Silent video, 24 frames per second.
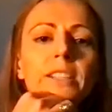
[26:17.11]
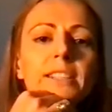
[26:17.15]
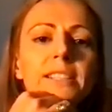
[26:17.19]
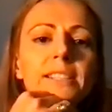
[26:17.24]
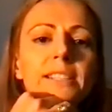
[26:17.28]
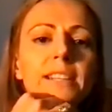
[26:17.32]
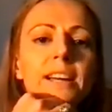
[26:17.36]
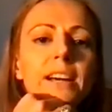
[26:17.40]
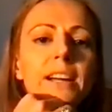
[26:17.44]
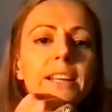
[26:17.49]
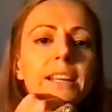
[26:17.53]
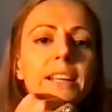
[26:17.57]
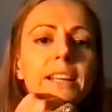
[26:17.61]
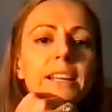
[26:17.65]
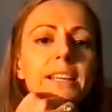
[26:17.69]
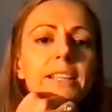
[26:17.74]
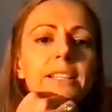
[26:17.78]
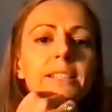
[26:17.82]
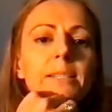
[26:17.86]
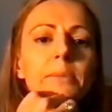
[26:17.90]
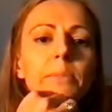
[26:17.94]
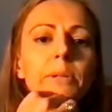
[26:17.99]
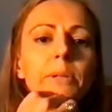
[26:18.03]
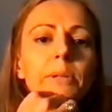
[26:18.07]
start
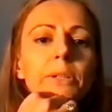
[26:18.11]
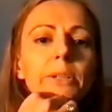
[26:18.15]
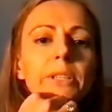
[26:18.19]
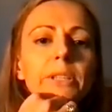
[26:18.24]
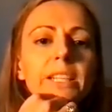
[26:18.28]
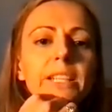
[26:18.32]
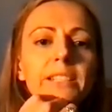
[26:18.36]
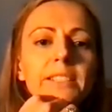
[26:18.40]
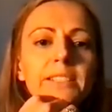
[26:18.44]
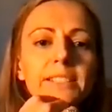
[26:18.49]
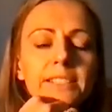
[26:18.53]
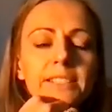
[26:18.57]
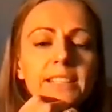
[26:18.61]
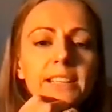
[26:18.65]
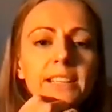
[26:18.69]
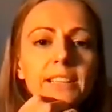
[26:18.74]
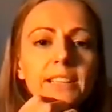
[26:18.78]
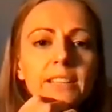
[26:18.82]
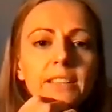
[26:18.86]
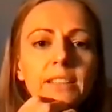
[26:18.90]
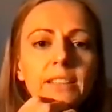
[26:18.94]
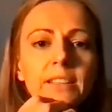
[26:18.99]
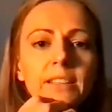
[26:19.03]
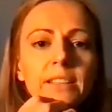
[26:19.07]

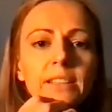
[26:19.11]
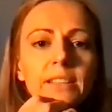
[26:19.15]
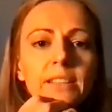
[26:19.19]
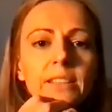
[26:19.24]
experiencing